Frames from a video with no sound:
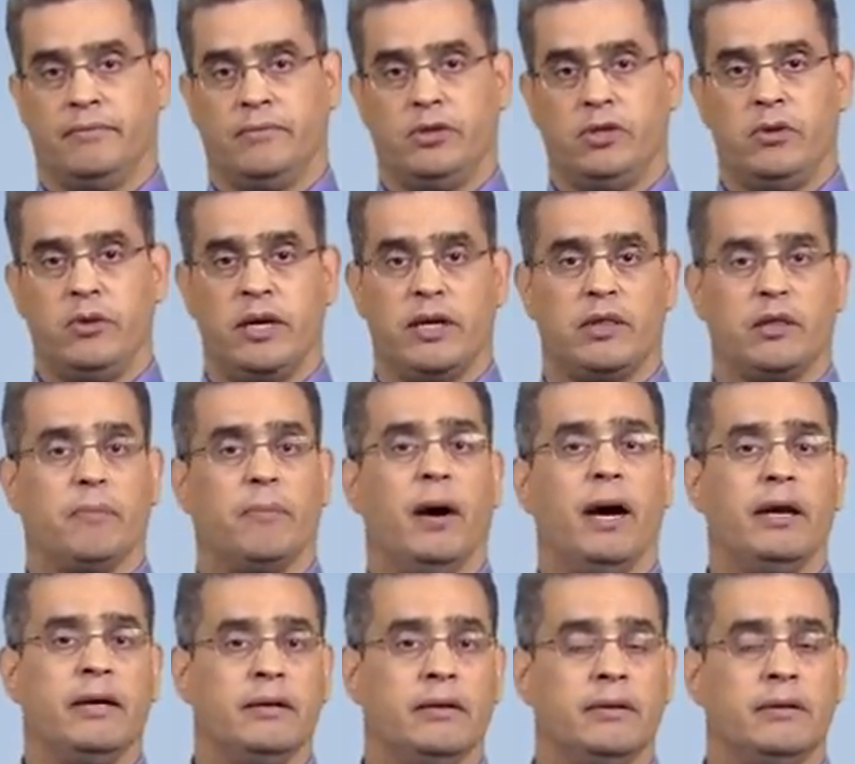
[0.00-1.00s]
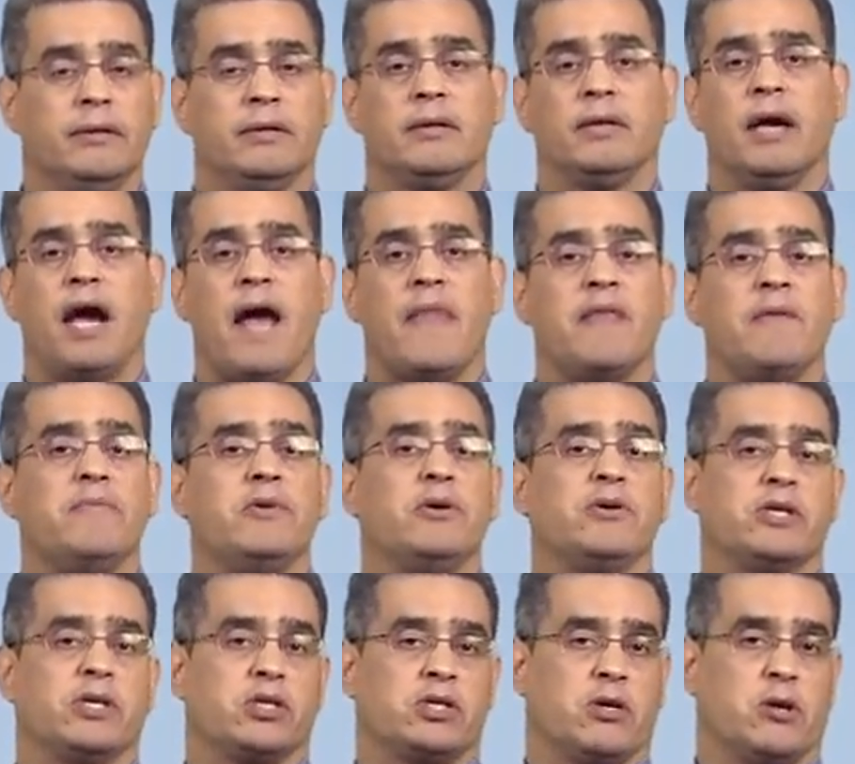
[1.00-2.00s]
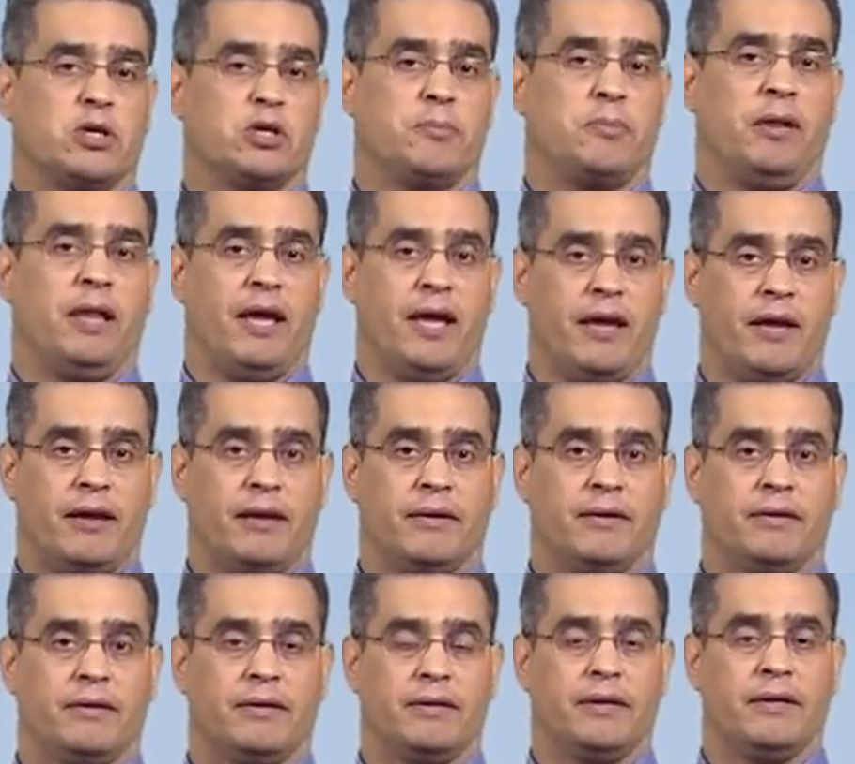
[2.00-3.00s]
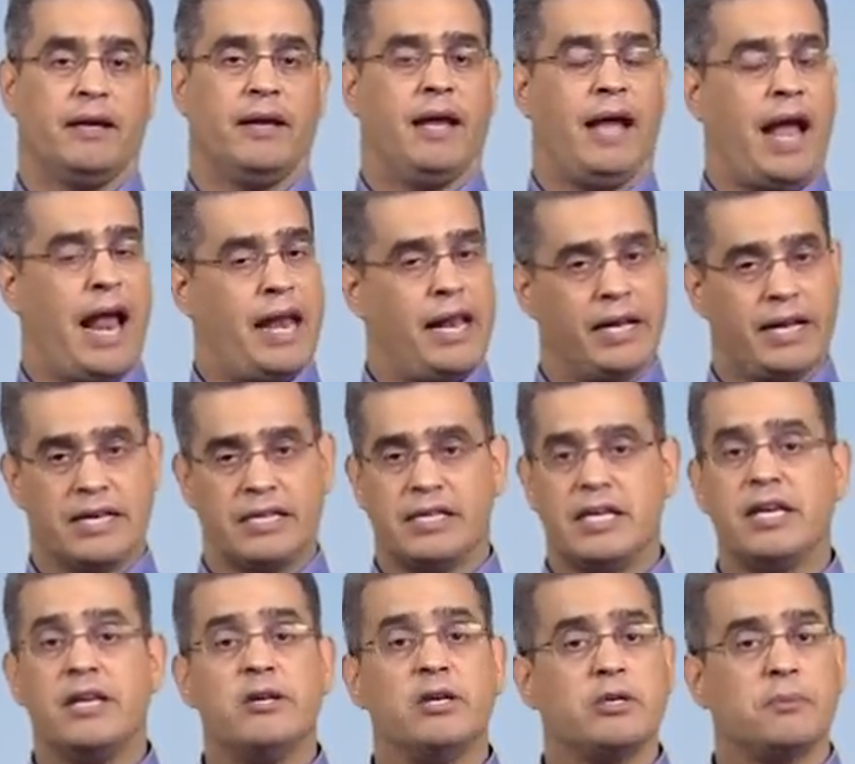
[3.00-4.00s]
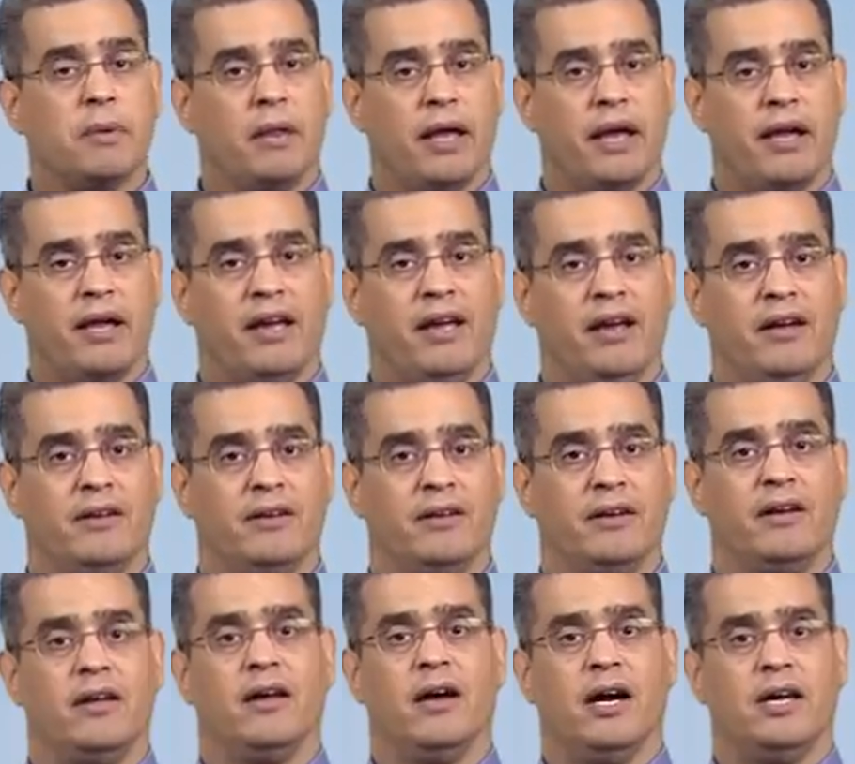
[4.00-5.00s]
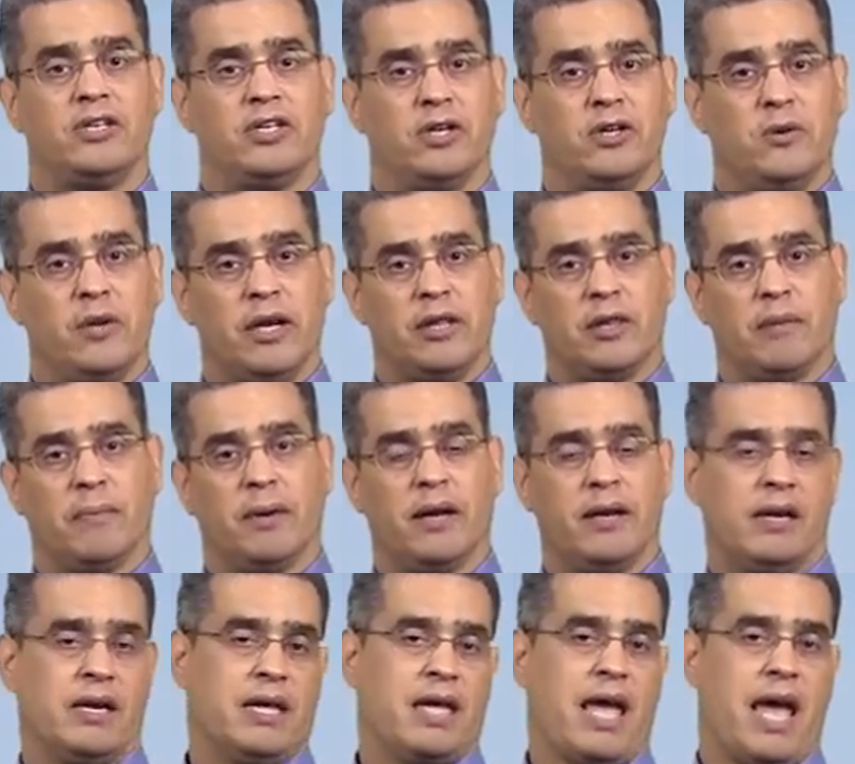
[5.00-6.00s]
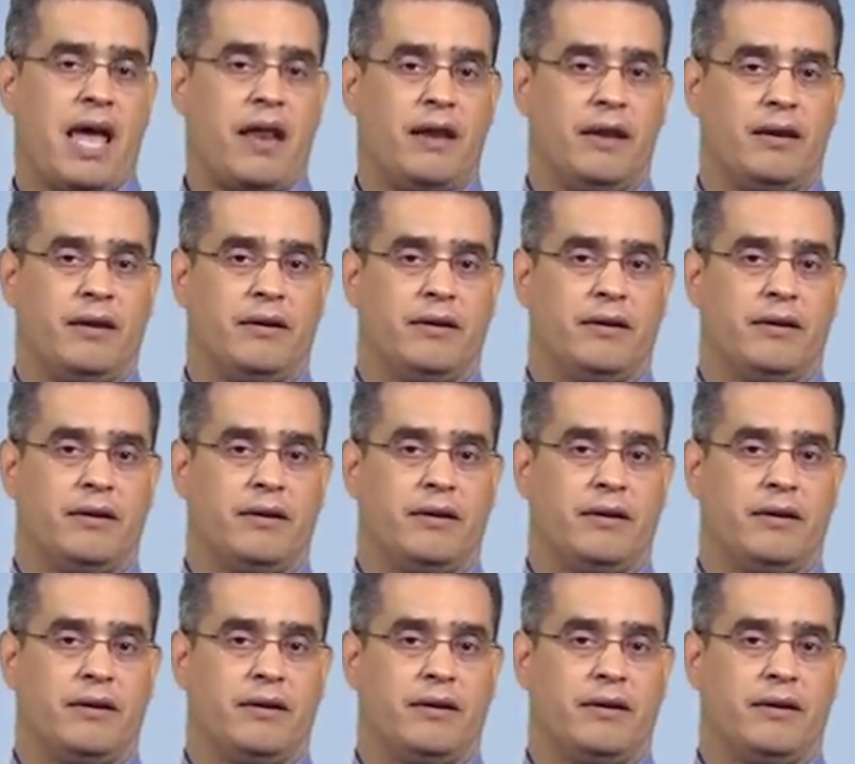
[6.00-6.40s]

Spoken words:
You hit the button and the music starts playing. And it continues playing until you hit the button again.